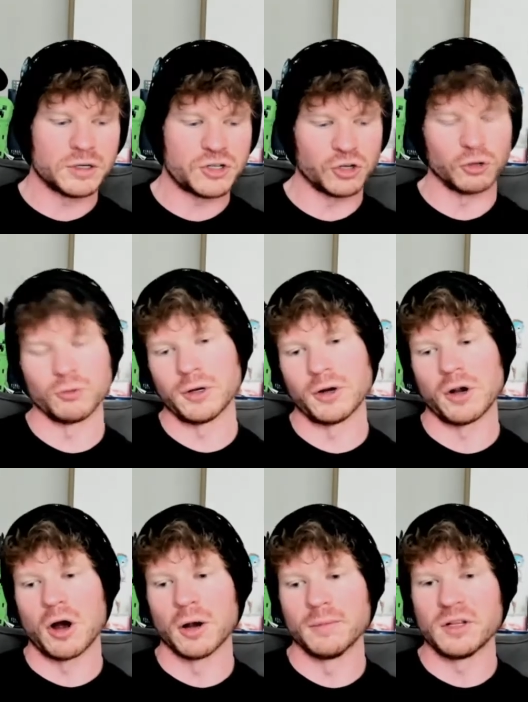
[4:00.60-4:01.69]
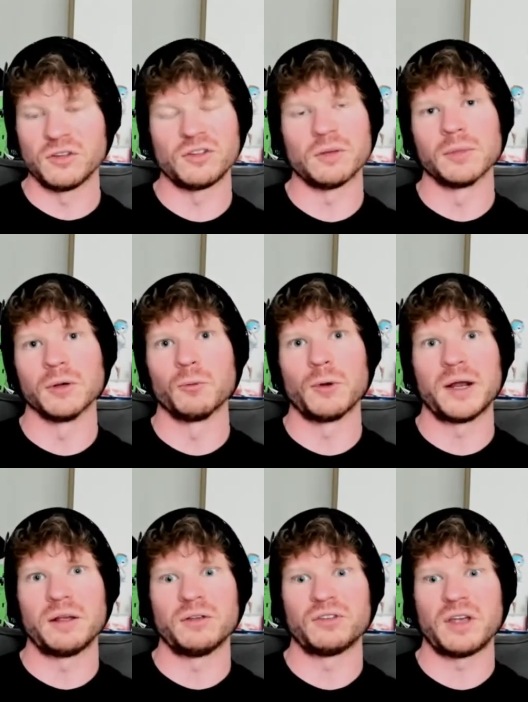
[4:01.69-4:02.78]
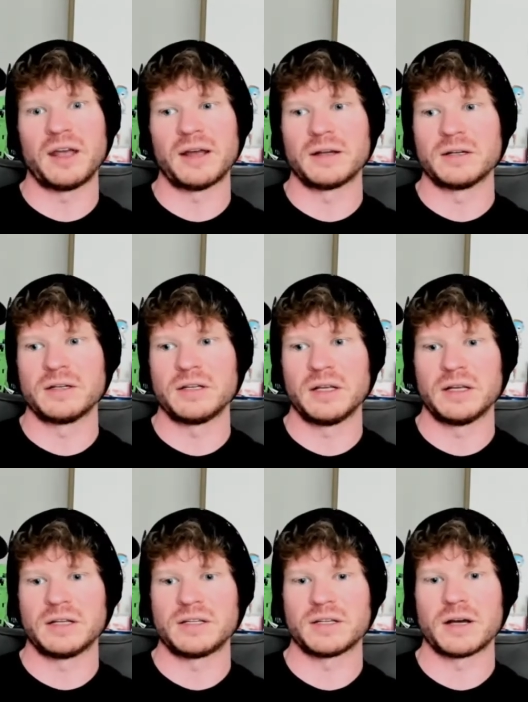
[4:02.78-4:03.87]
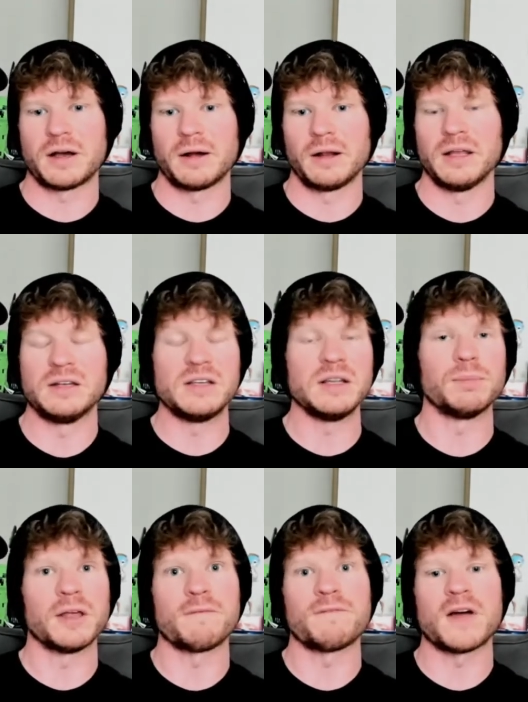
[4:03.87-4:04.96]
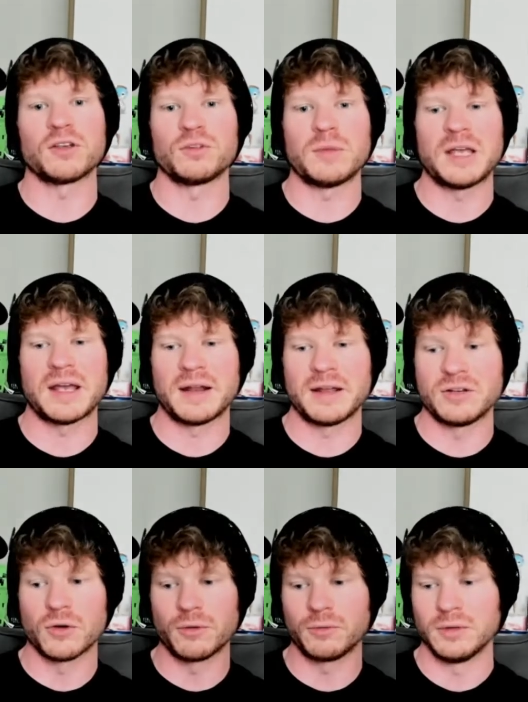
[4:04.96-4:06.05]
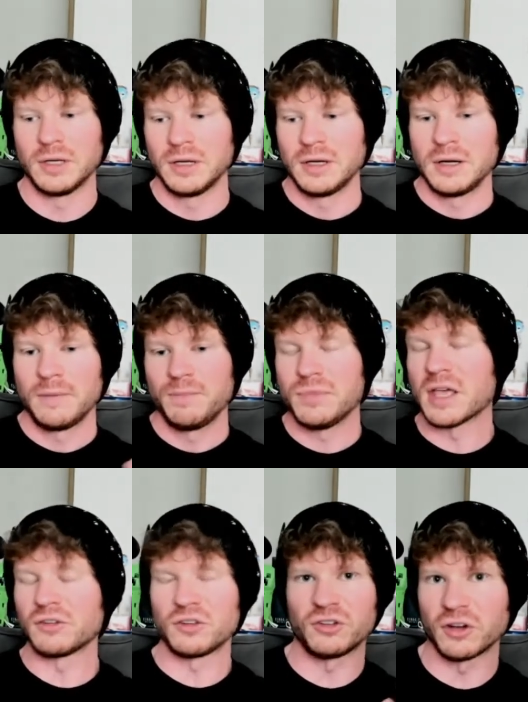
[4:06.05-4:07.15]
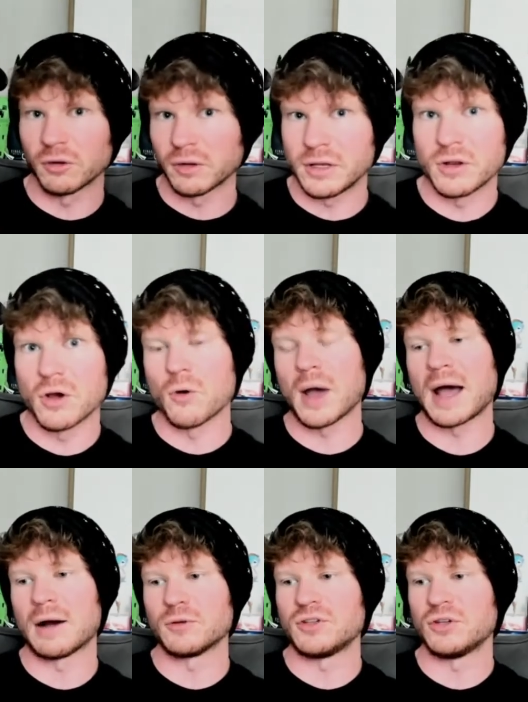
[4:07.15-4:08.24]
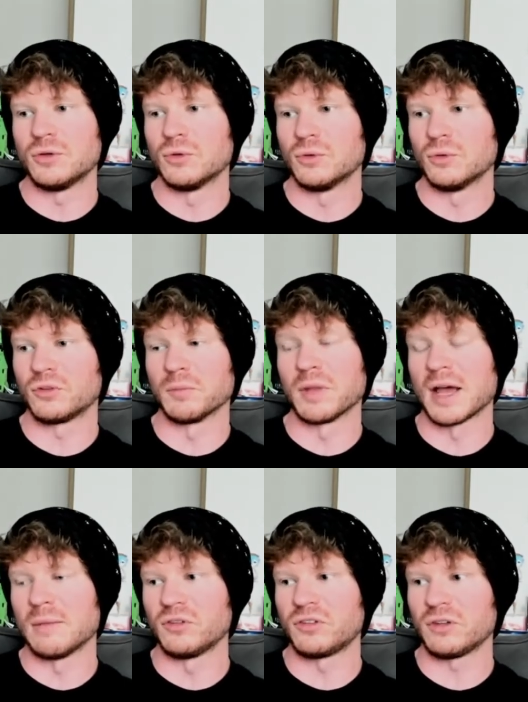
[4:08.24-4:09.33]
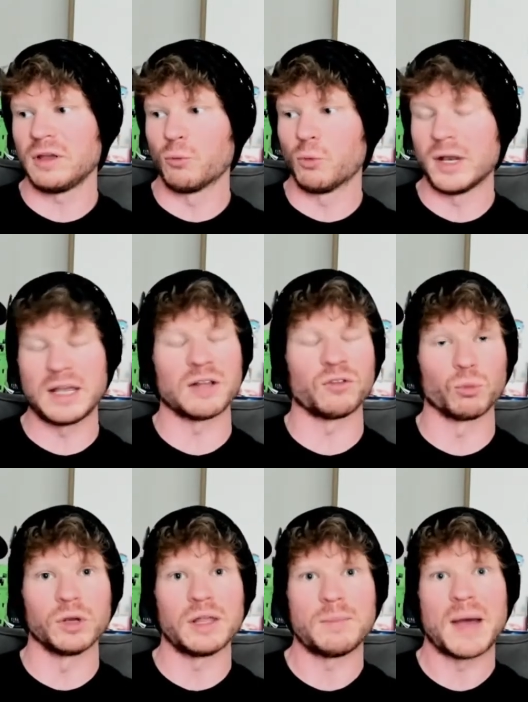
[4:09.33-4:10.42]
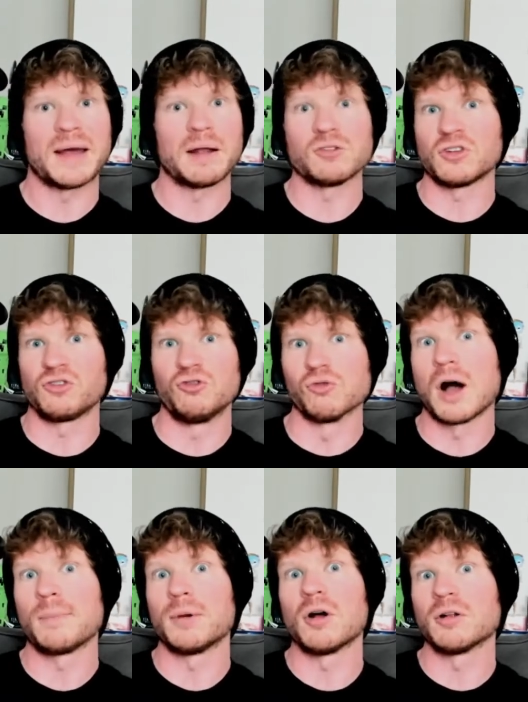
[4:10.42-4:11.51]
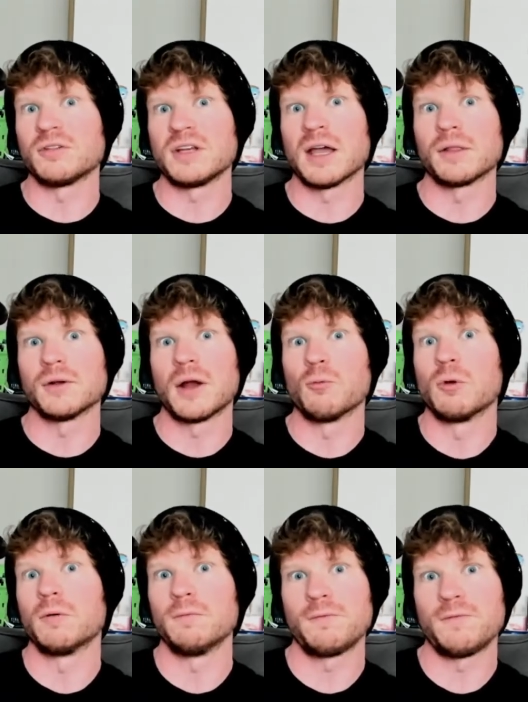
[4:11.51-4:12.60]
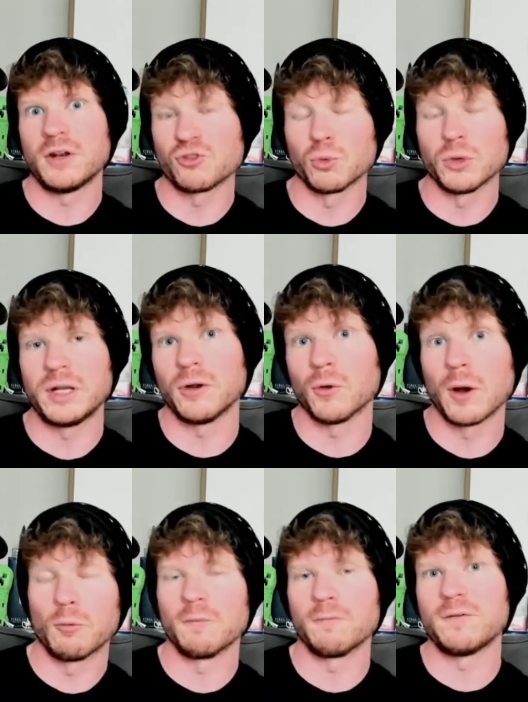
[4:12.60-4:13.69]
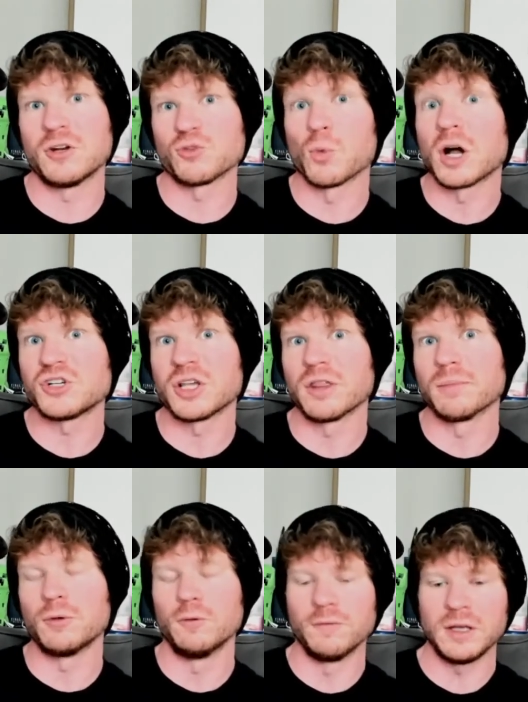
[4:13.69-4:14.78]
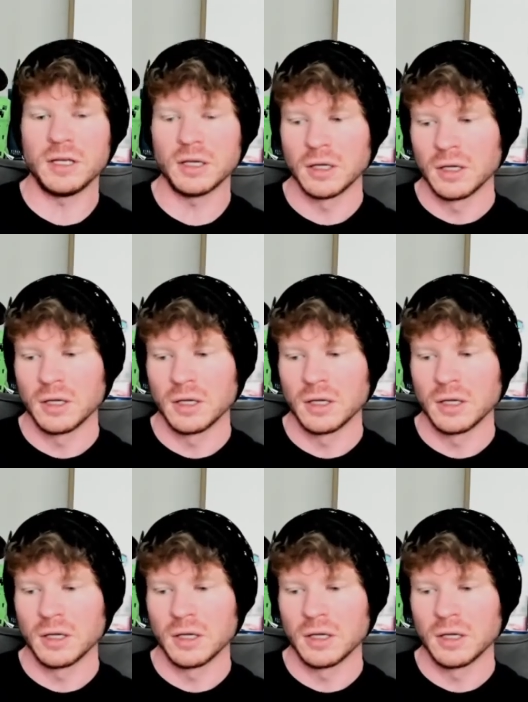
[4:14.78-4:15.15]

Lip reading: children are harmed in similar ways, and it deeply affects me, and I don't necessarily know how to. Sometimes when it gets really bad, I'll just drop it all together. I won't finish reading, or I won't finish watching the movie.